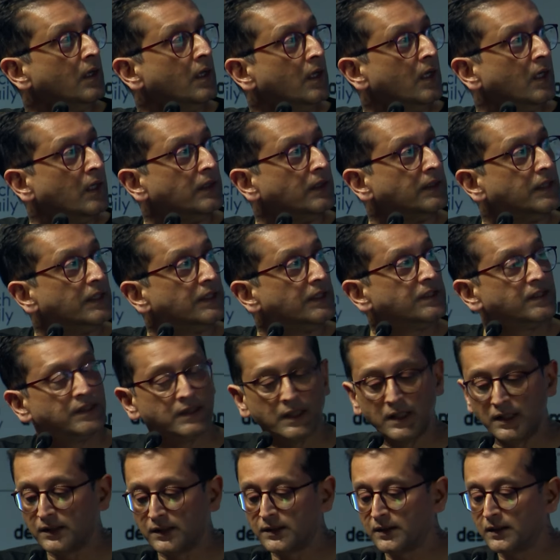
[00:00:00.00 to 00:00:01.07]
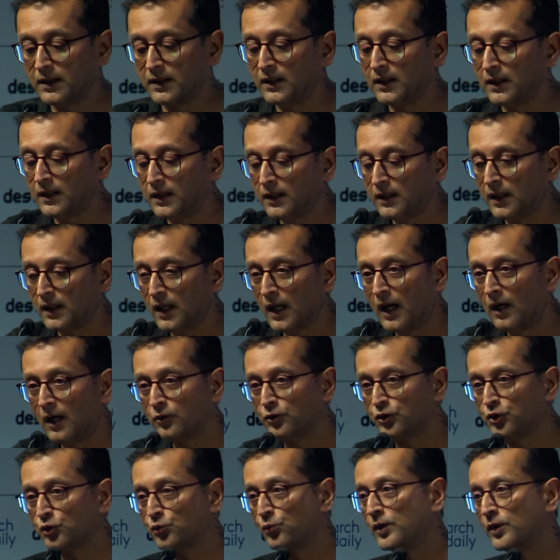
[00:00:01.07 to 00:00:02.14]
This is the
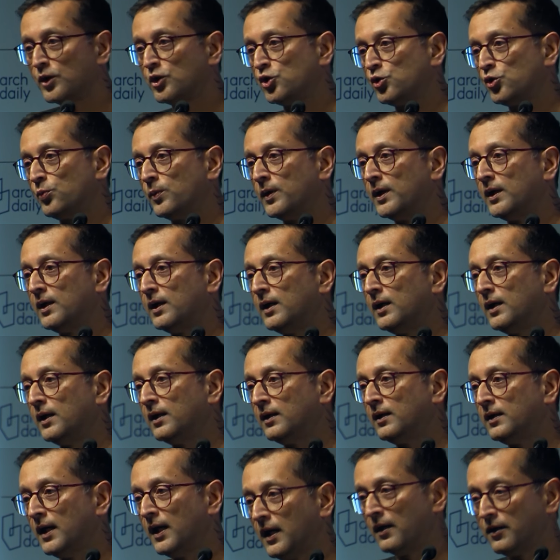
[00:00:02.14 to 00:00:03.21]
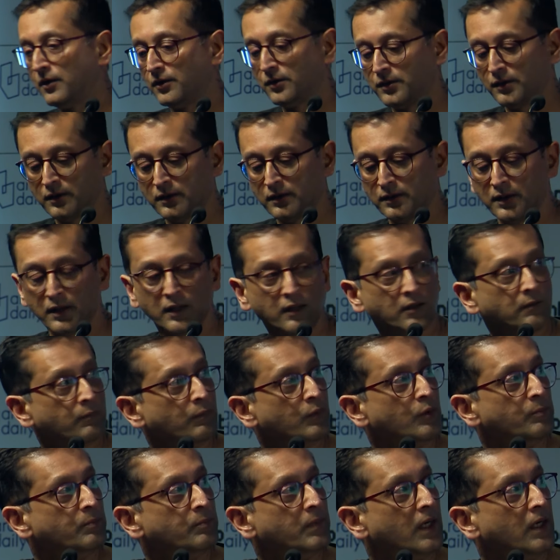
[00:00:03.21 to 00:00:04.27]
house which we inherited in
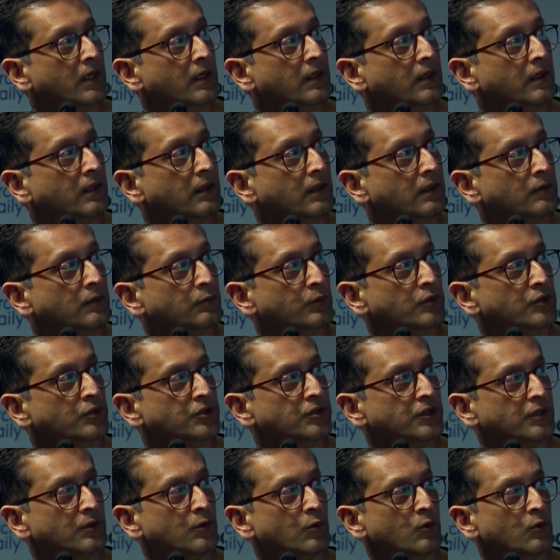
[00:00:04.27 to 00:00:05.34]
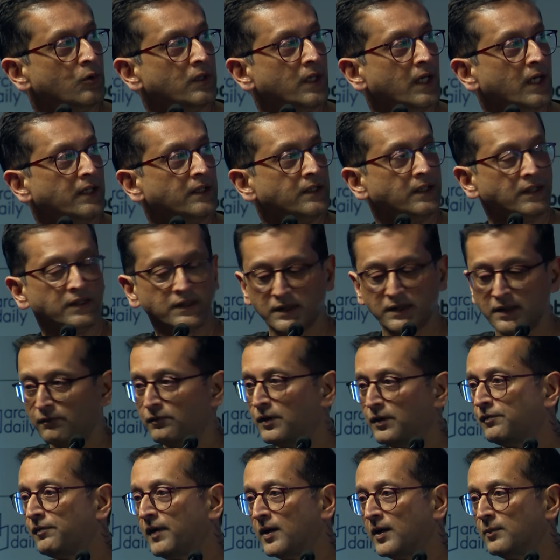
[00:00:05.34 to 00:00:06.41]
Mumbai. It was an old
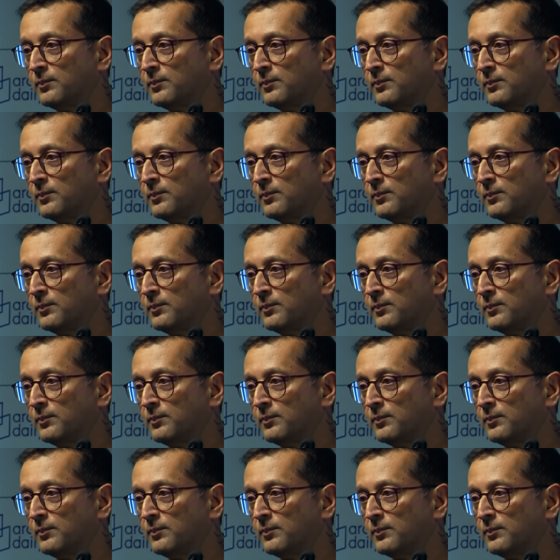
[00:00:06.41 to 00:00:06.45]
1975